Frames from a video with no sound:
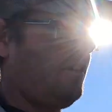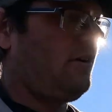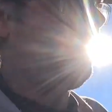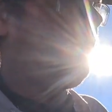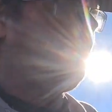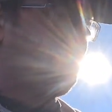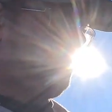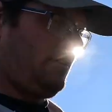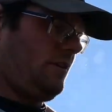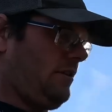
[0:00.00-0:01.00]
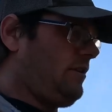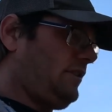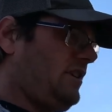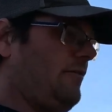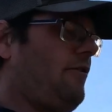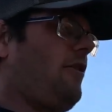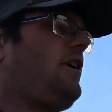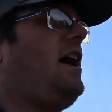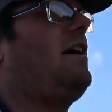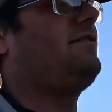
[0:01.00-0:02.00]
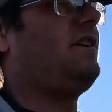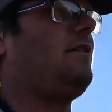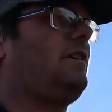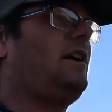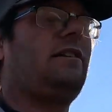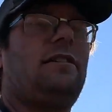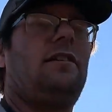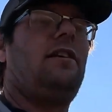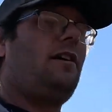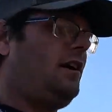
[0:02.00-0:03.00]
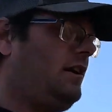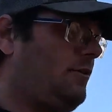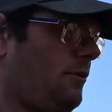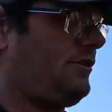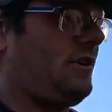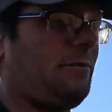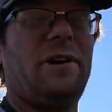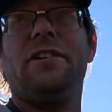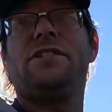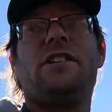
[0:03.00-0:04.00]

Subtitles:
a herd, except for our calves. They don't get any corn stalk bales.